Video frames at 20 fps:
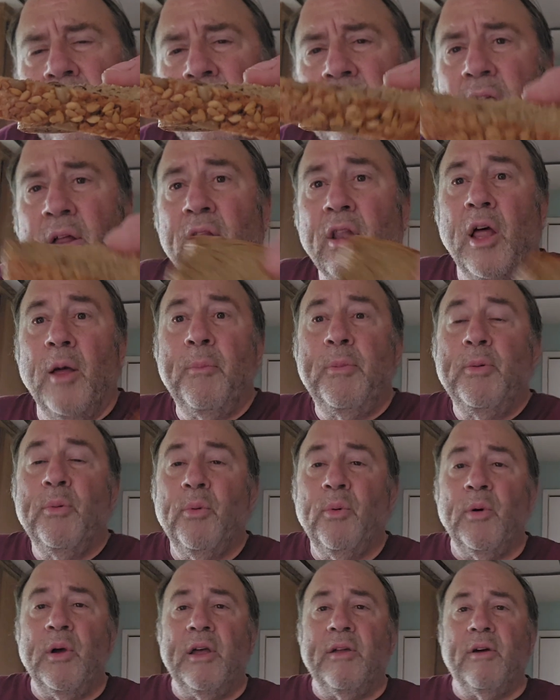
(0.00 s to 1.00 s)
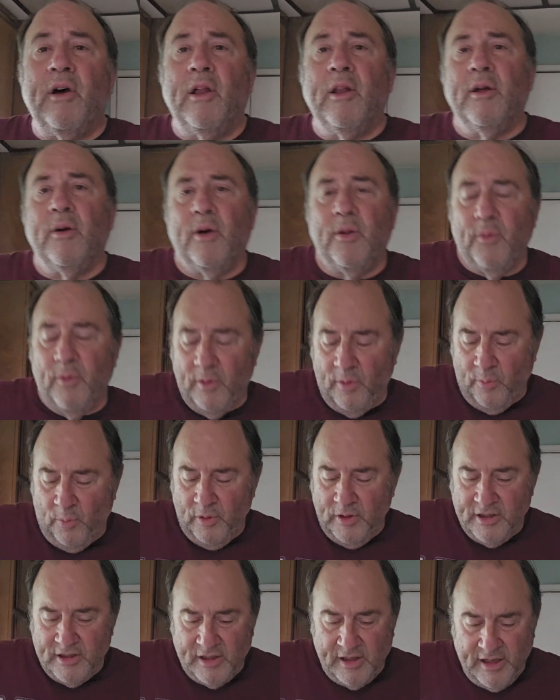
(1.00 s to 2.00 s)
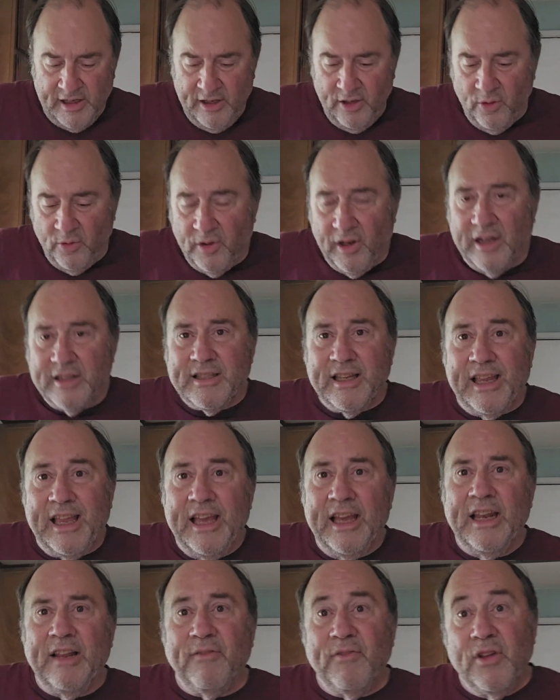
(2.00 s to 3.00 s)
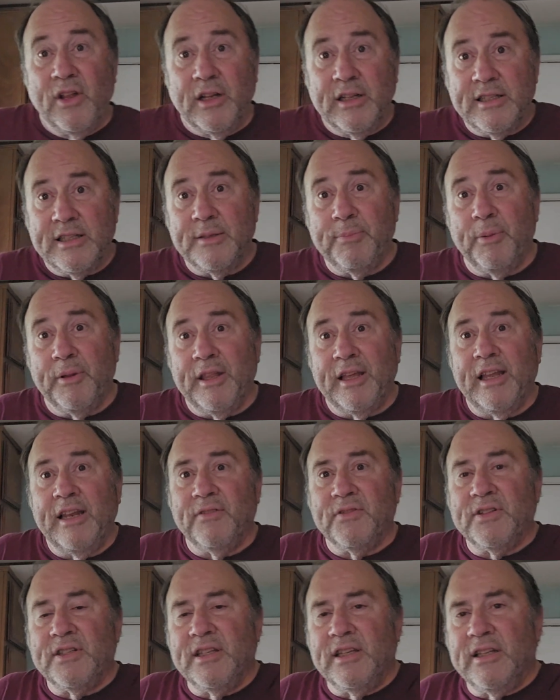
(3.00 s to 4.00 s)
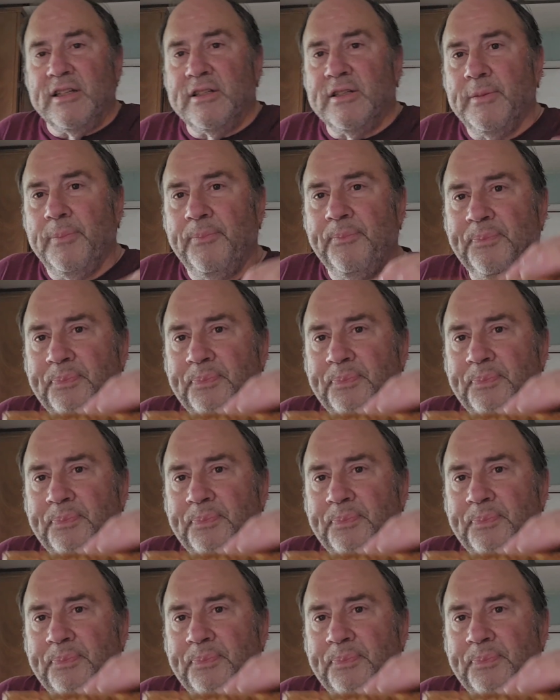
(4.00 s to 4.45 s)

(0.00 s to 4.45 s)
Now, a lot of people on one of these keto diets, they can't have nuts, but they can have seeds.